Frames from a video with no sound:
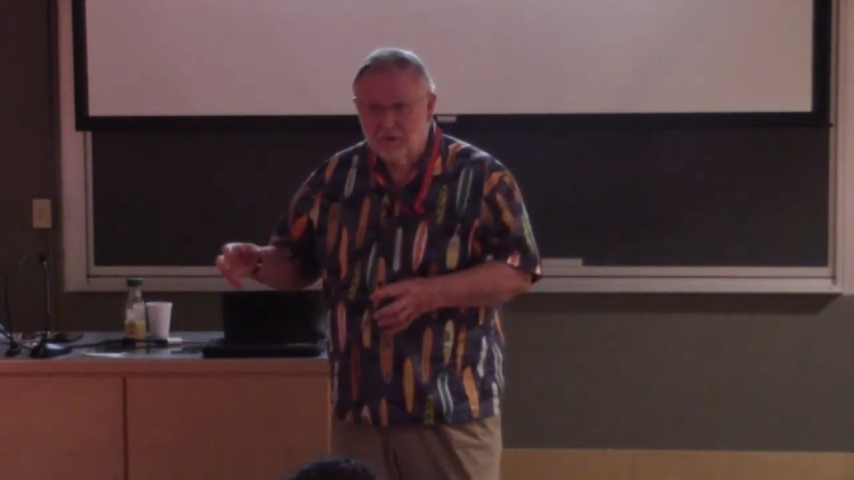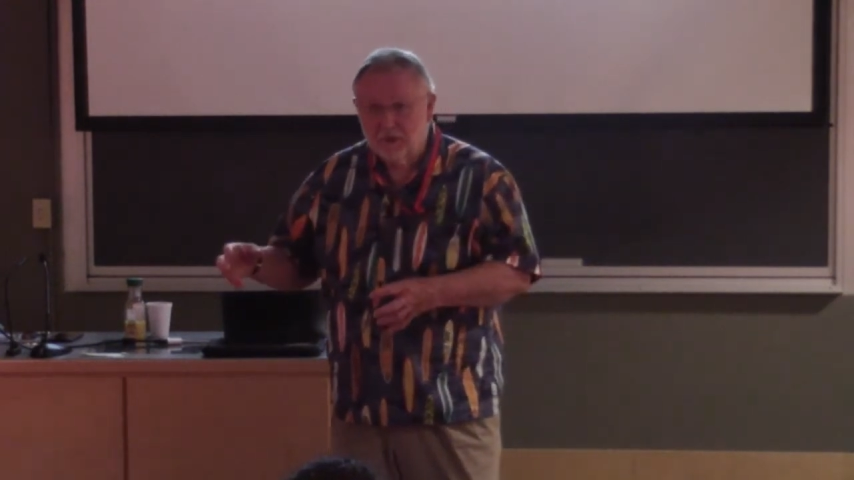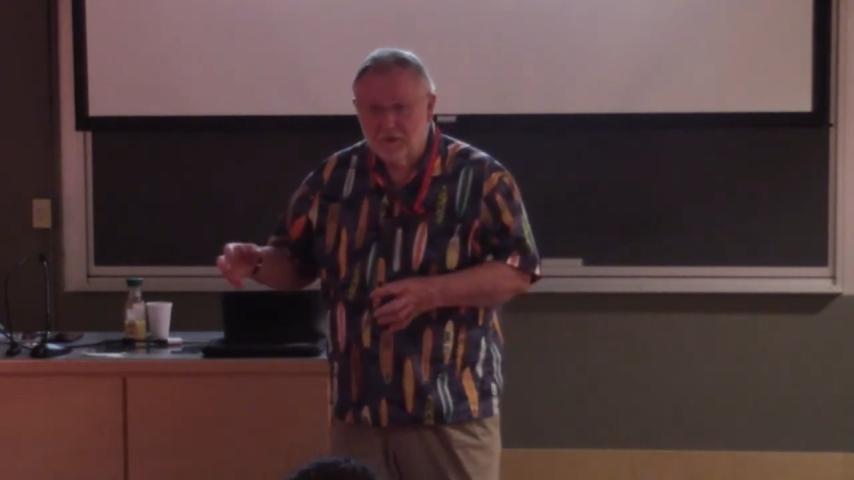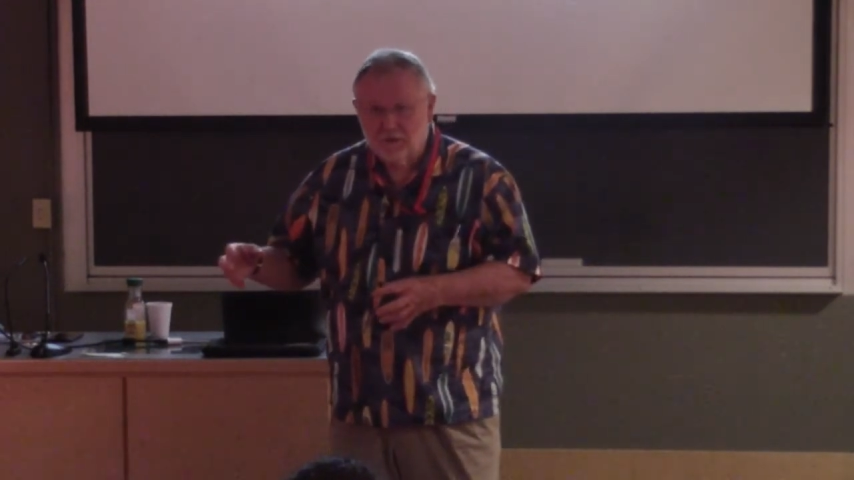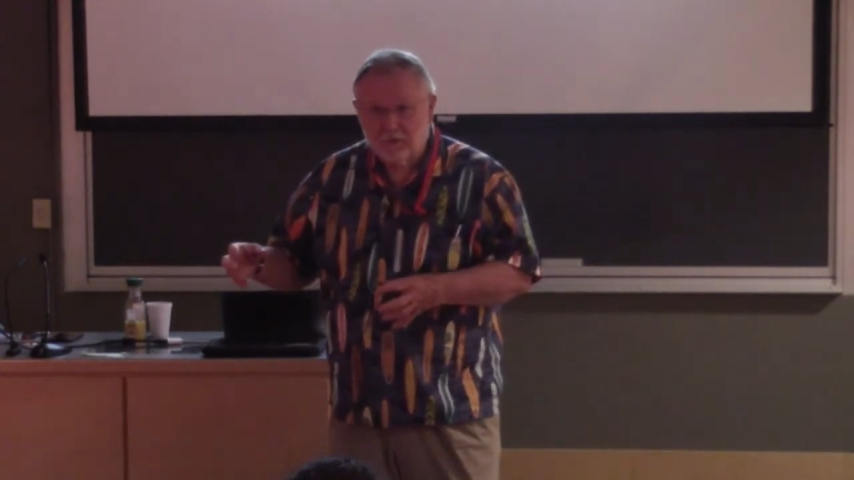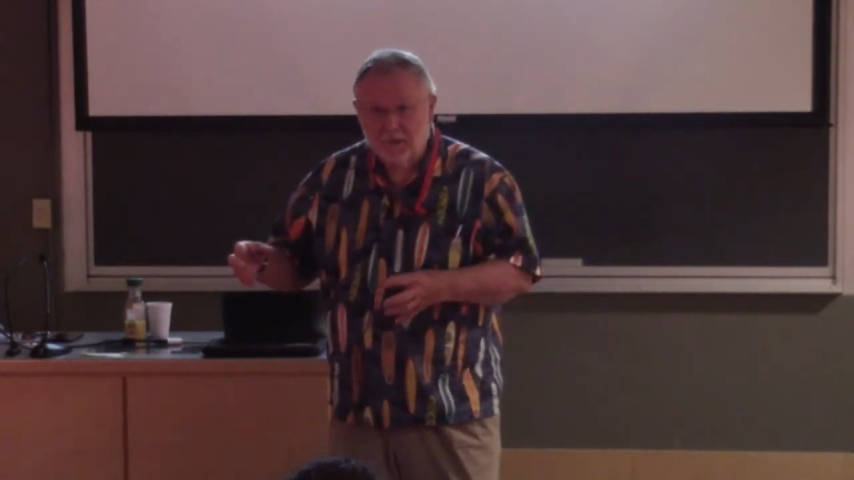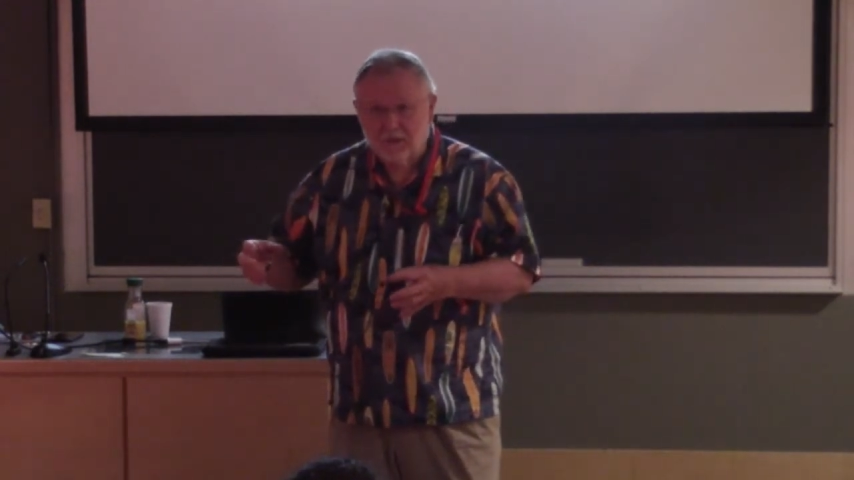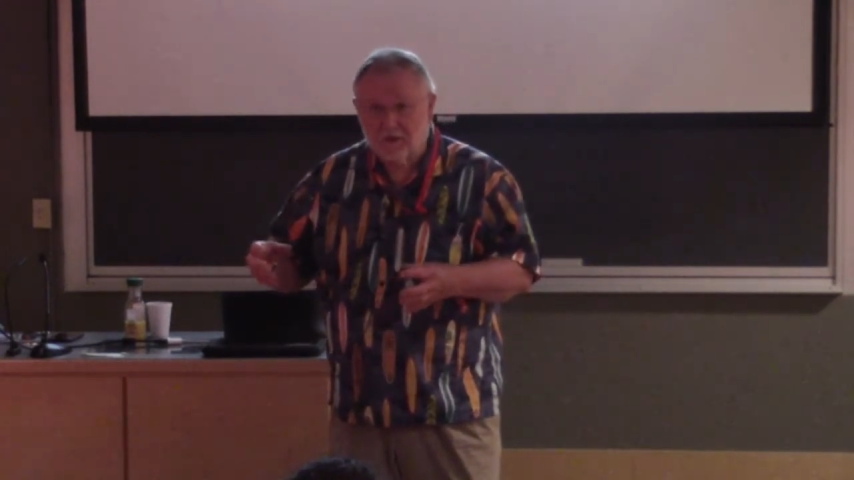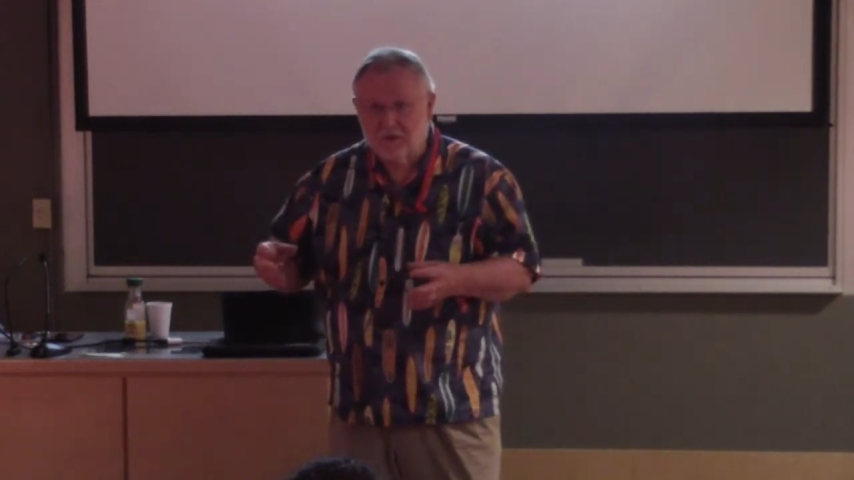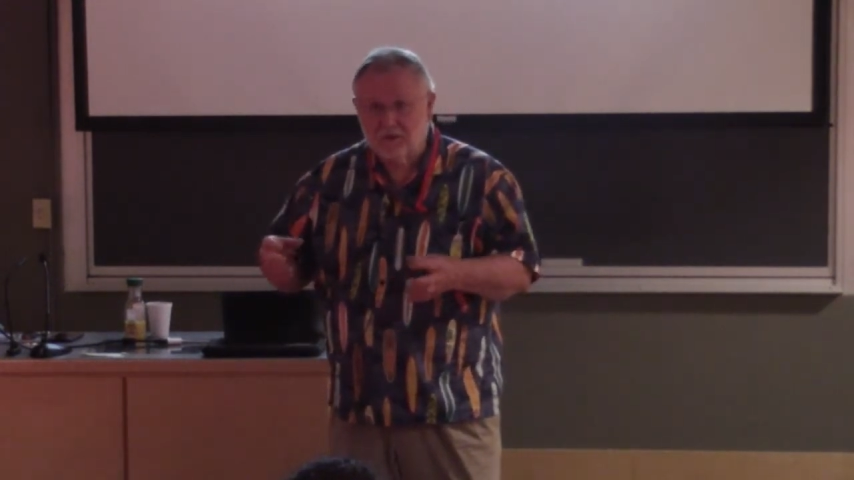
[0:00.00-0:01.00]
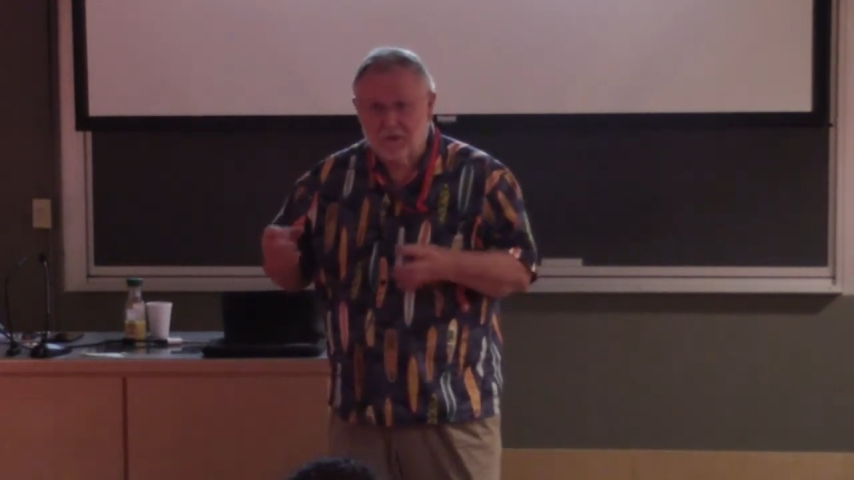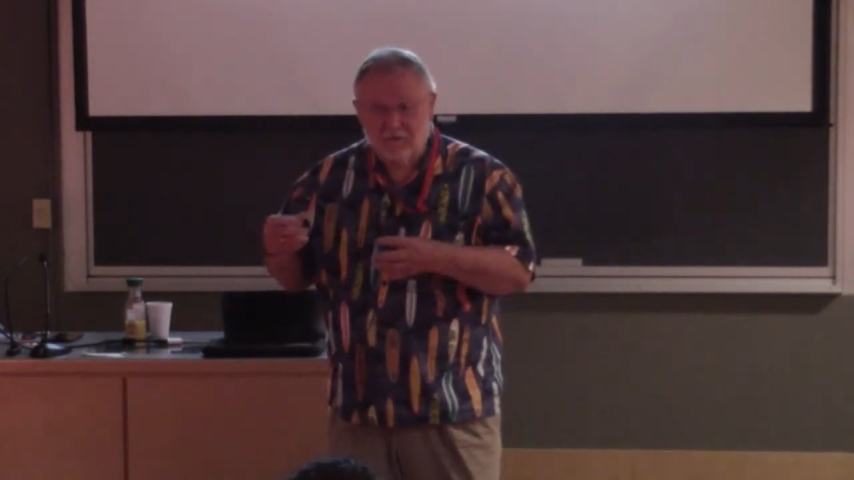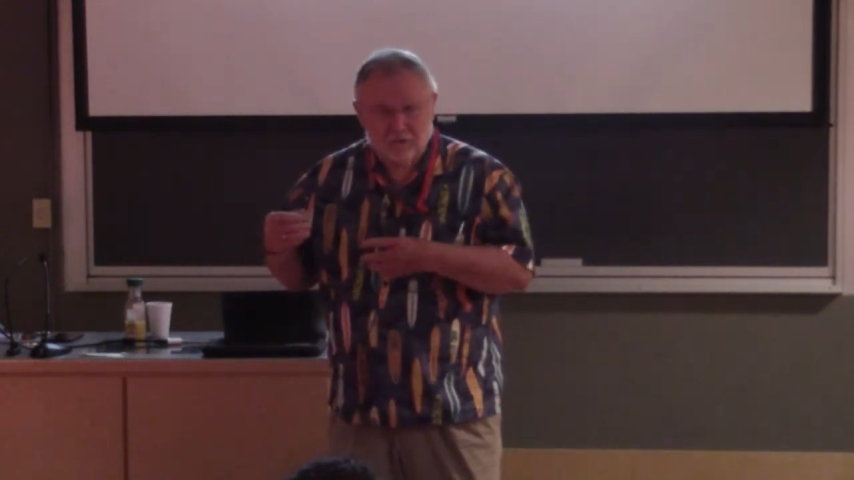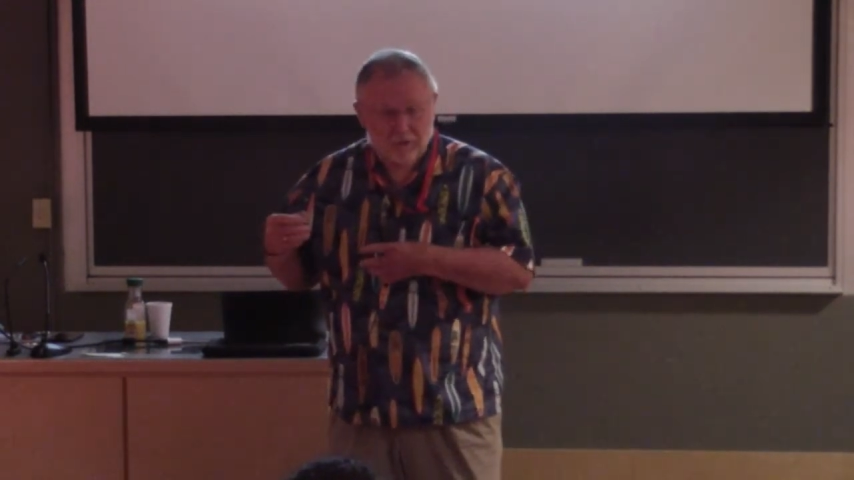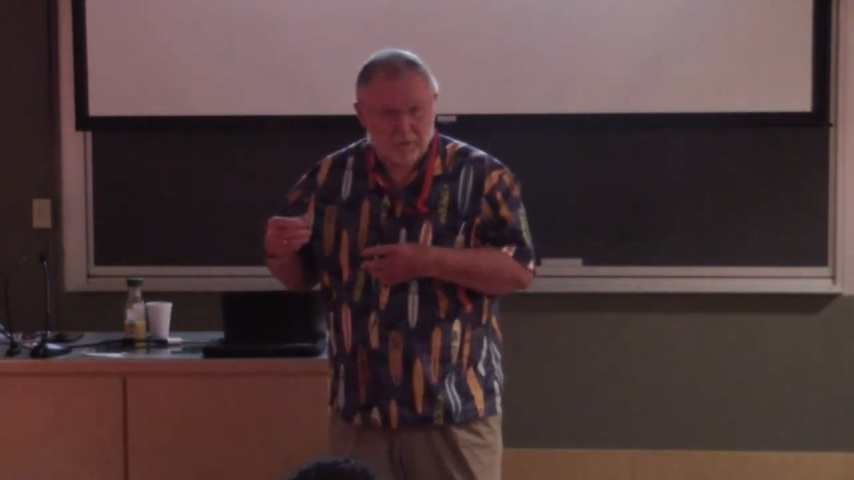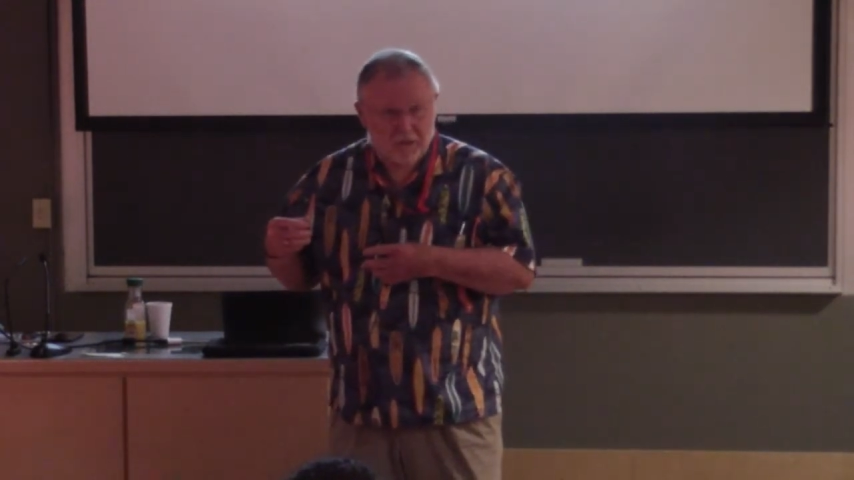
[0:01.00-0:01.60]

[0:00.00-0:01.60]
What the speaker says: CO2